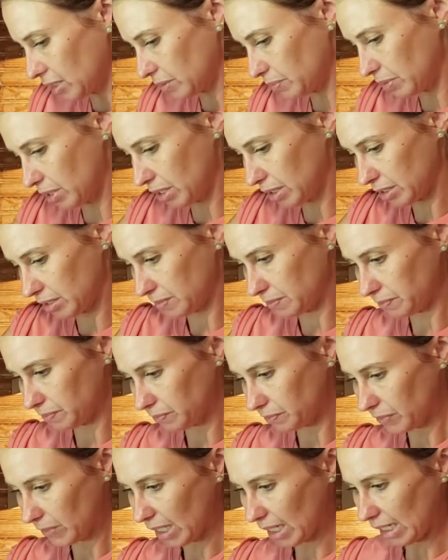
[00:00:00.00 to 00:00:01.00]
because
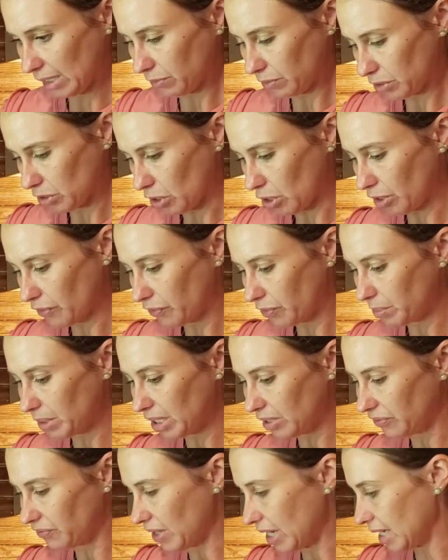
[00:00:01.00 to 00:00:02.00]
it was hard for me
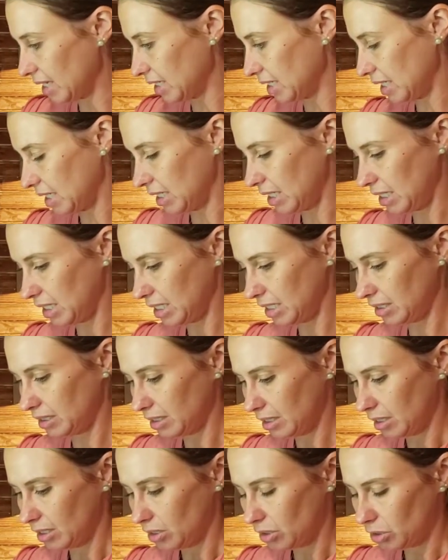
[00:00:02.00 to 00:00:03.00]
to find any
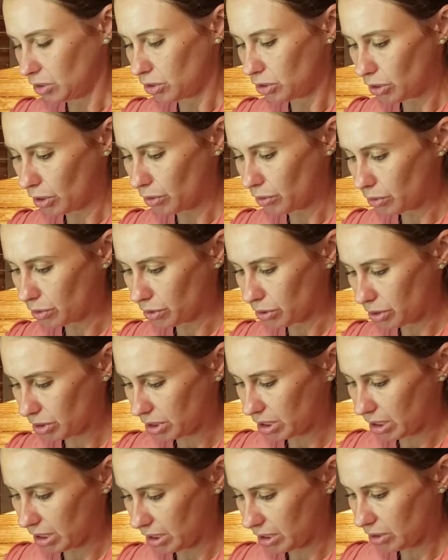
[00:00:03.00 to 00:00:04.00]
yogurt
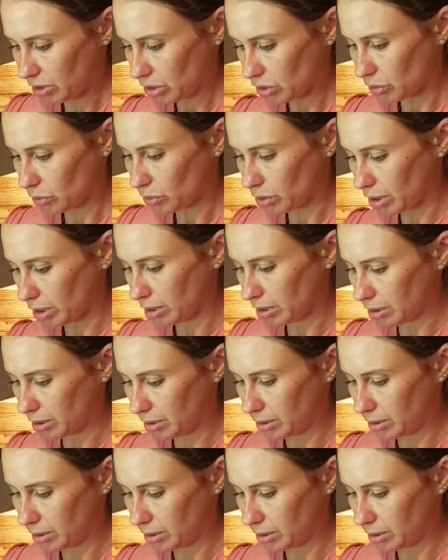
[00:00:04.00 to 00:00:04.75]
in the store